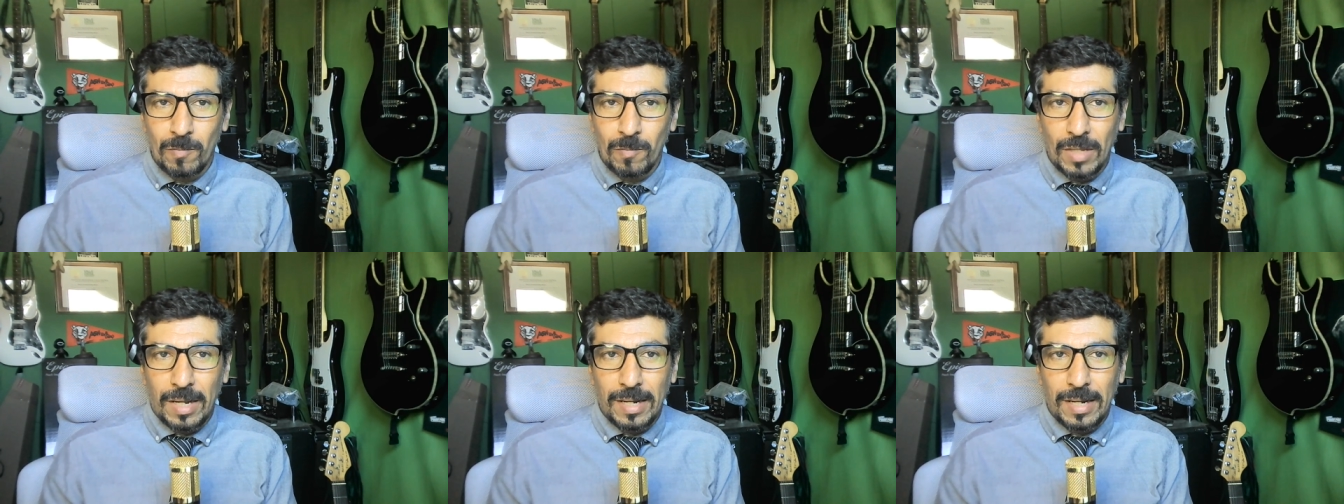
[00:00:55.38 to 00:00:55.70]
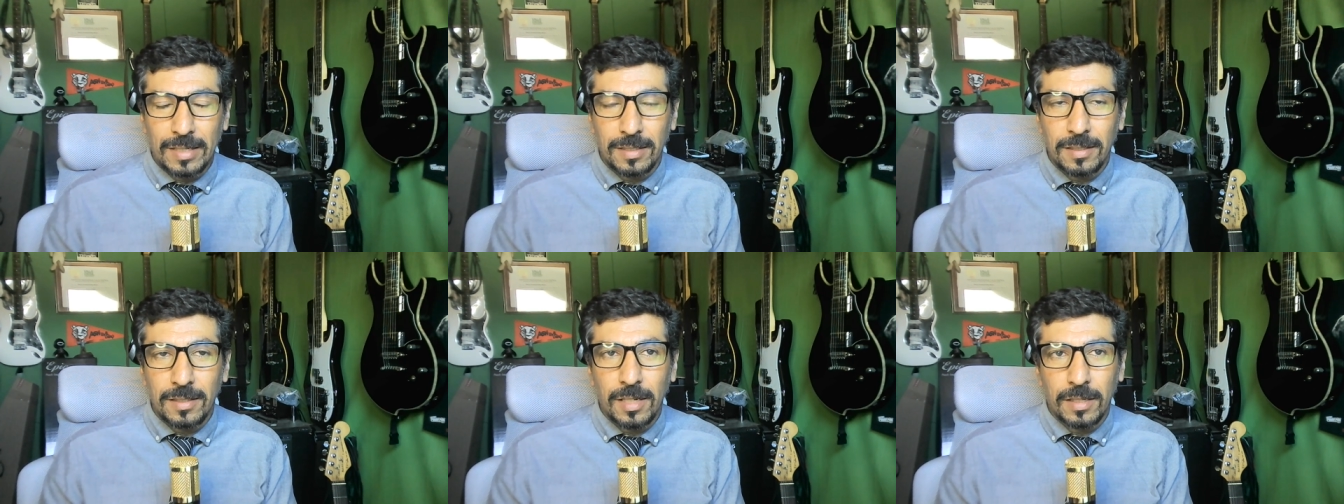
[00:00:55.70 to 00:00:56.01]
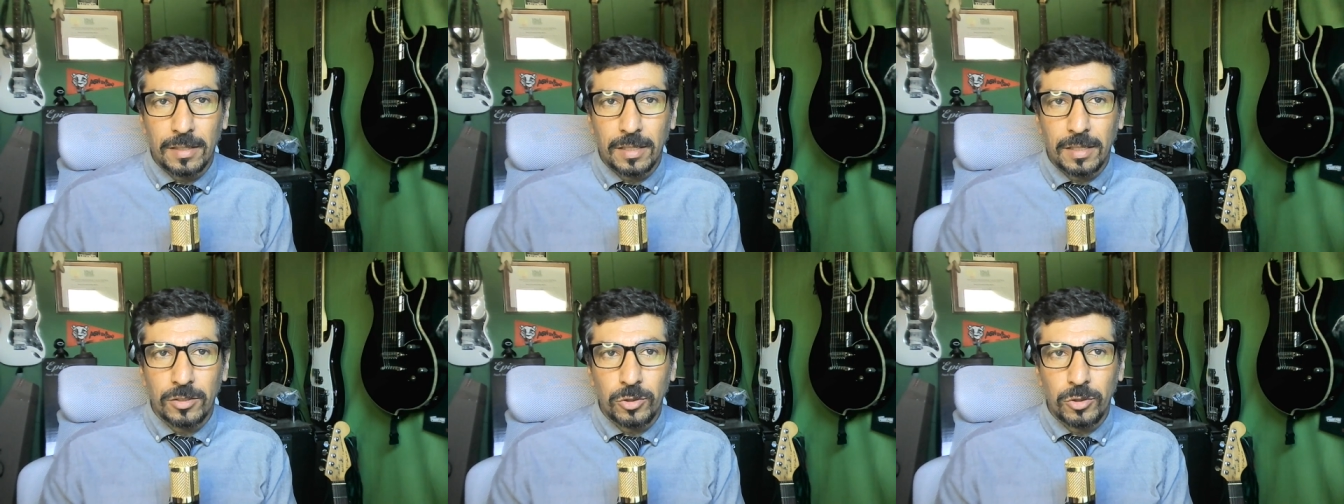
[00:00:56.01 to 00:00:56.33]
idea
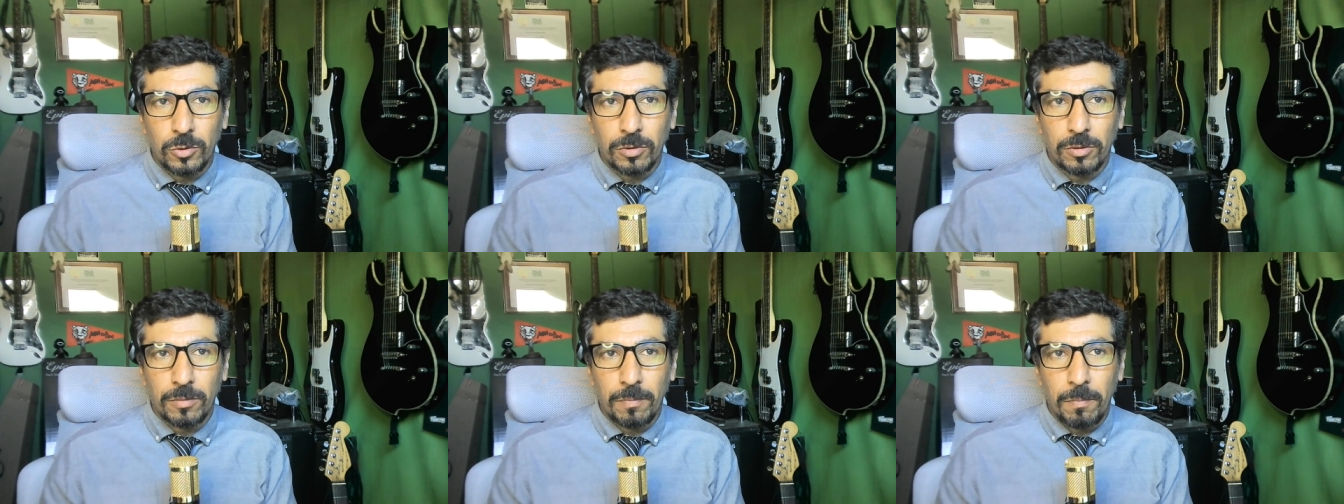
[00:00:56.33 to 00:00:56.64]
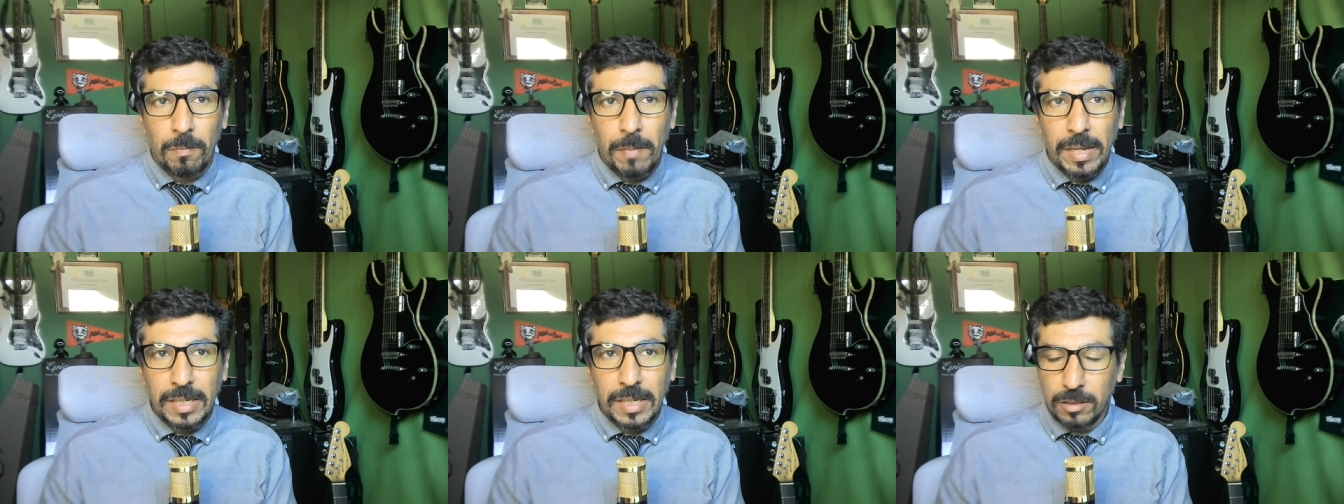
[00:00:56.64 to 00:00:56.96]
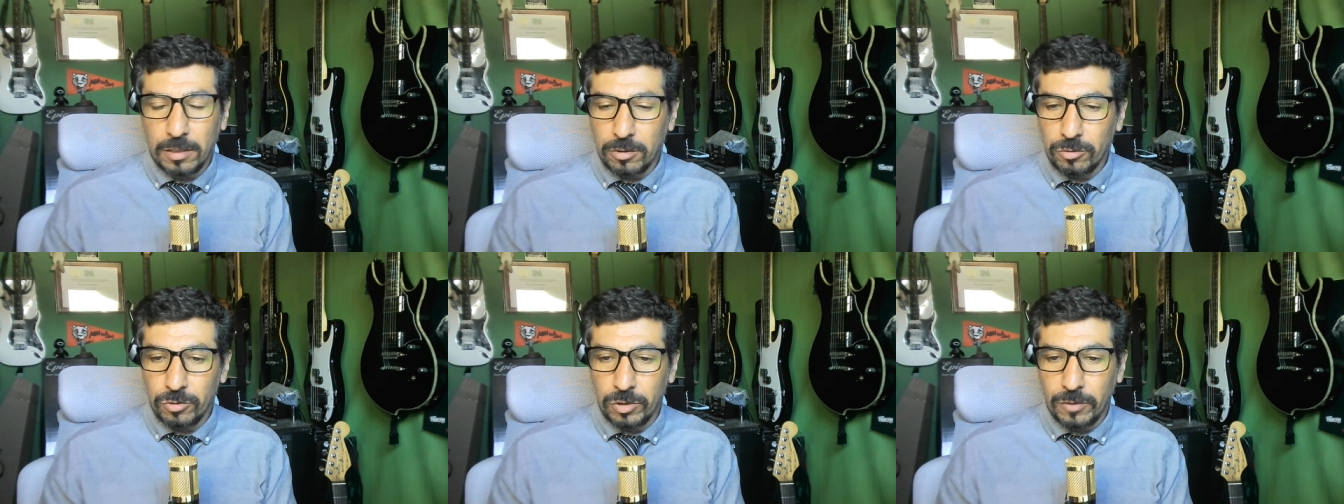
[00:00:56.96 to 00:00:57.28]
that you're making a
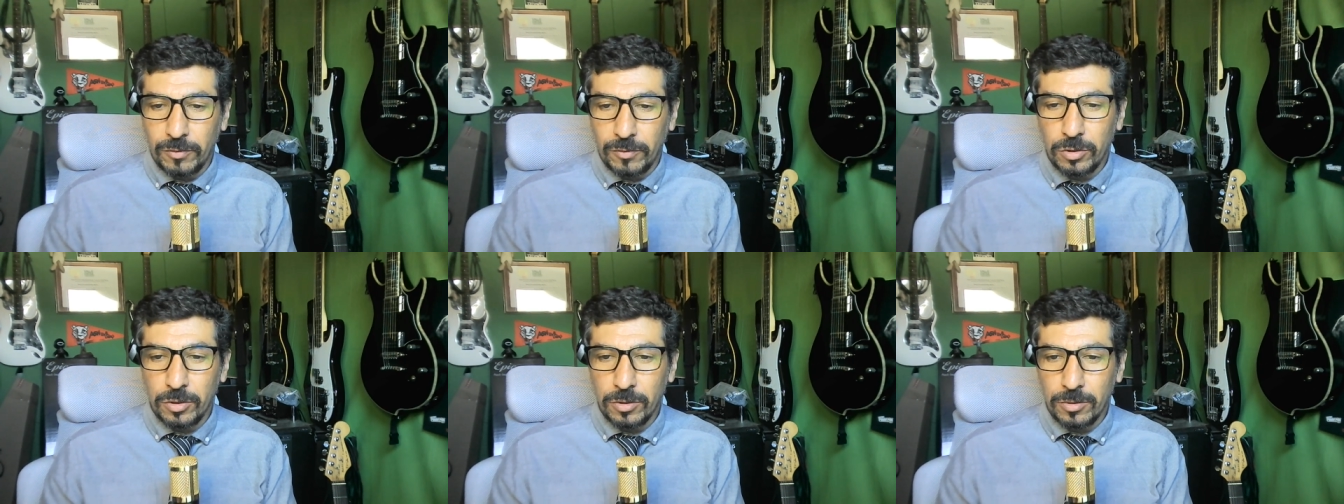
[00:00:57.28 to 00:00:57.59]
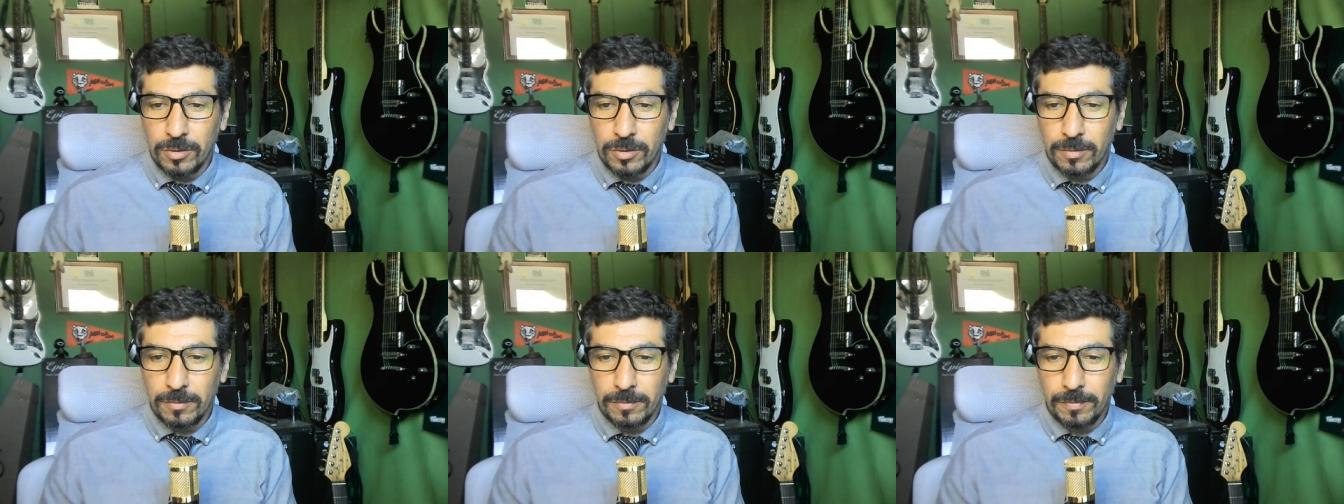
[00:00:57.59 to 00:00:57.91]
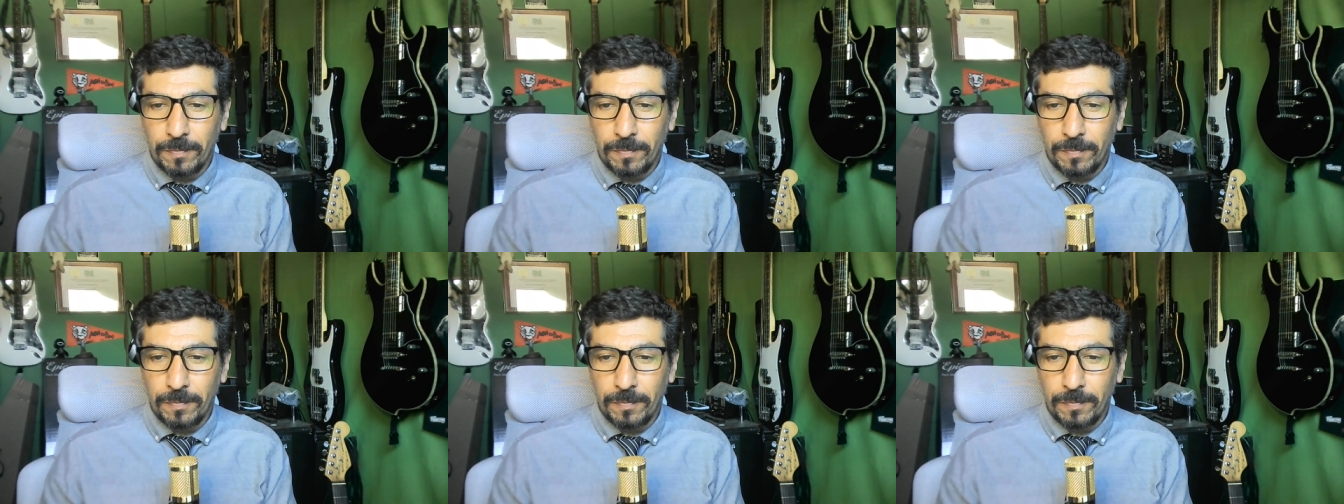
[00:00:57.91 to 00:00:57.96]
contribution